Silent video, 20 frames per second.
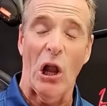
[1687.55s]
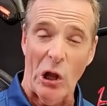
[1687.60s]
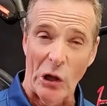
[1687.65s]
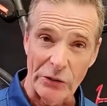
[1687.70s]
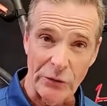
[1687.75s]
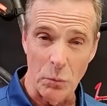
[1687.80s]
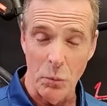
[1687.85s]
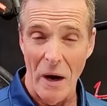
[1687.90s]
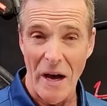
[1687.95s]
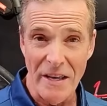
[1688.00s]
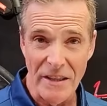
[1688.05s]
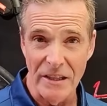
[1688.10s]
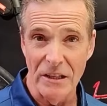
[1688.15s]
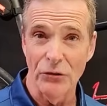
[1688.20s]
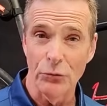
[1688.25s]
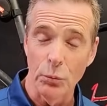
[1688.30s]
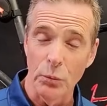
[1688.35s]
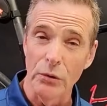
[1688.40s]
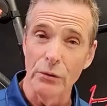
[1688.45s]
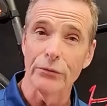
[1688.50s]
I like the way
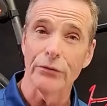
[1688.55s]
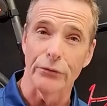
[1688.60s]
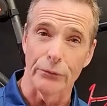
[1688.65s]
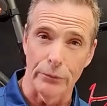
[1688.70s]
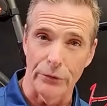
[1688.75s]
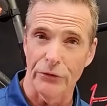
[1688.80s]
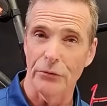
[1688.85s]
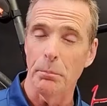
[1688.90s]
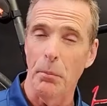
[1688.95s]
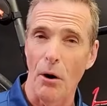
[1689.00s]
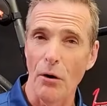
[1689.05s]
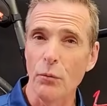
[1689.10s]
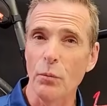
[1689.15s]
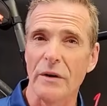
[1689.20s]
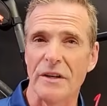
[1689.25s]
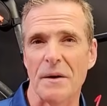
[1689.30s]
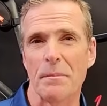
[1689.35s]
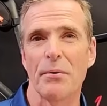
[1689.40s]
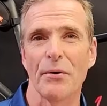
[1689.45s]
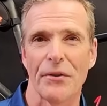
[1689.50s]
these wheels
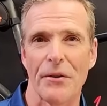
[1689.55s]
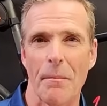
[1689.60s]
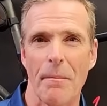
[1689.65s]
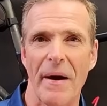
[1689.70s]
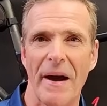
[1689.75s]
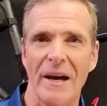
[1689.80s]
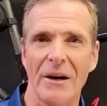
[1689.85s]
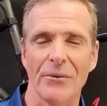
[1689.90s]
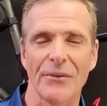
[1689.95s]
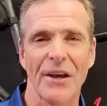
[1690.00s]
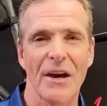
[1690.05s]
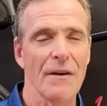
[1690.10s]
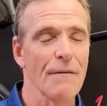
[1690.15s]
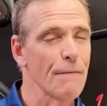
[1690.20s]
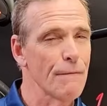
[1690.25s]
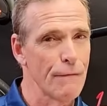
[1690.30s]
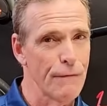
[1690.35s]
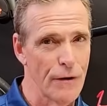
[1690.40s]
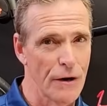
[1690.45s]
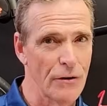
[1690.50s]
respond when you put the power
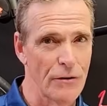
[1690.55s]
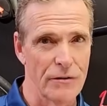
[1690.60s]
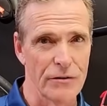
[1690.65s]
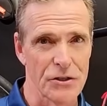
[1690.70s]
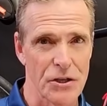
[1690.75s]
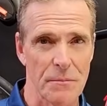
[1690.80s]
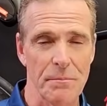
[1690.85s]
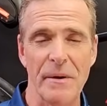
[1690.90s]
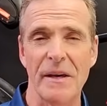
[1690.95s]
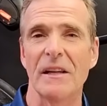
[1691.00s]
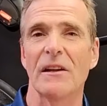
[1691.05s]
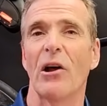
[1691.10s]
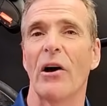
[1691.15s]
down, very zippy.